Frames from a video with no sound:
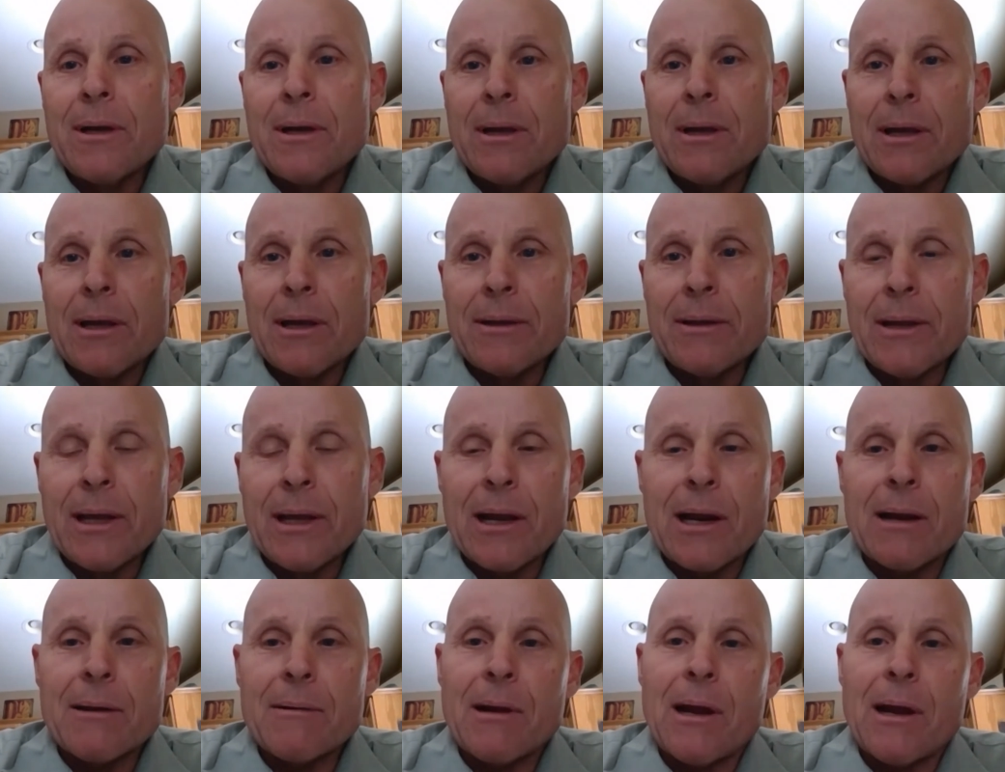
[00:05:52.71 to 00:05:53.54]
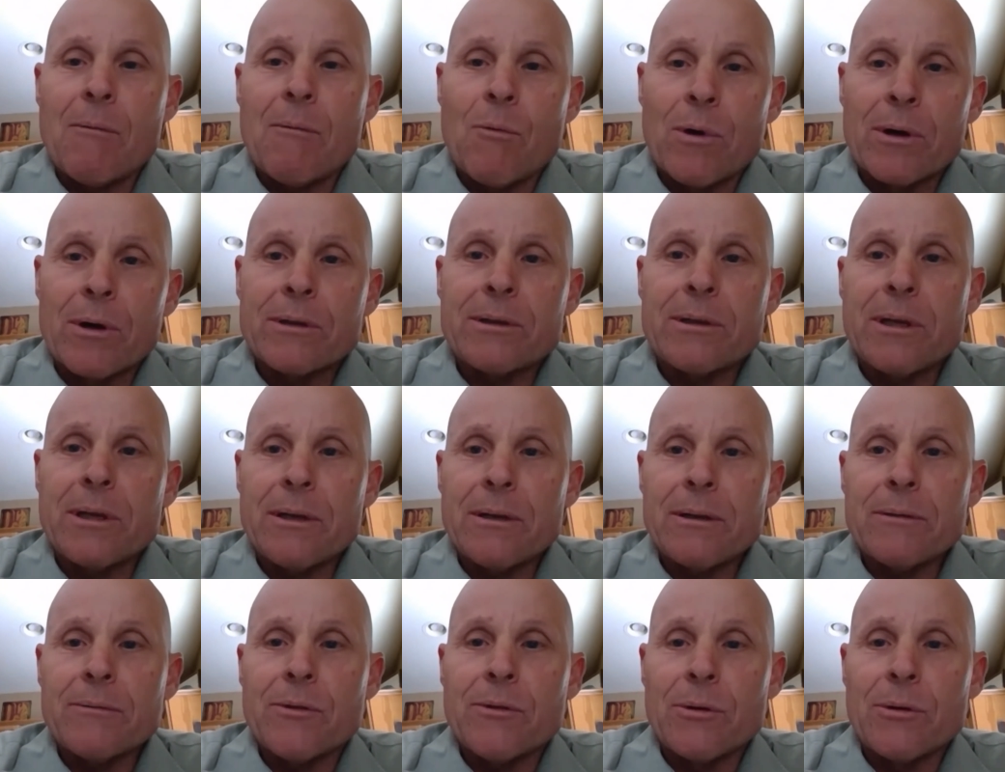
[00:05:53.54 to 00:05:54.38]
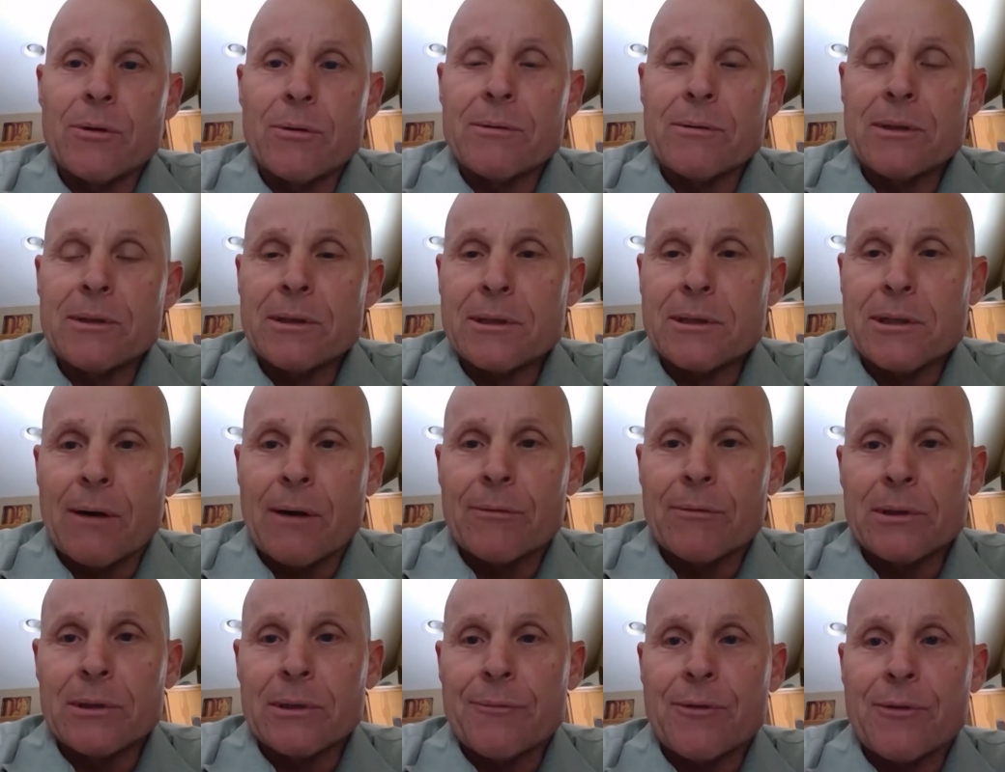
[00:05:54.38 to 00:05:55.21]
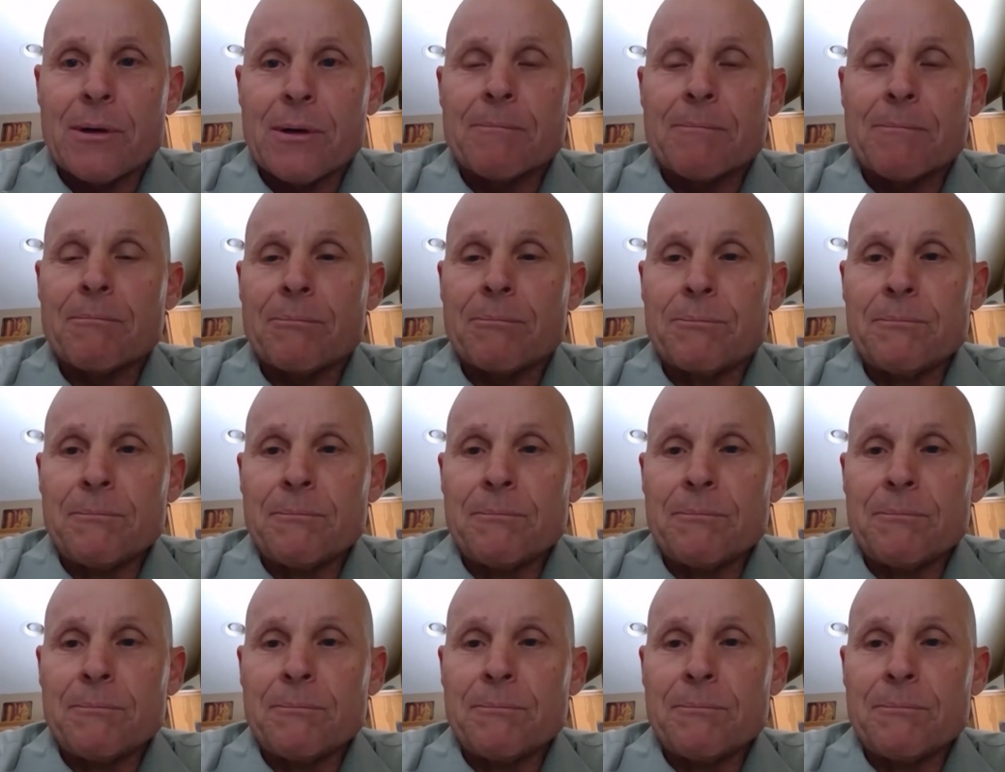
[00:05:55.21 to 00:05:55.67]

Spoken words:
And then I worked through several different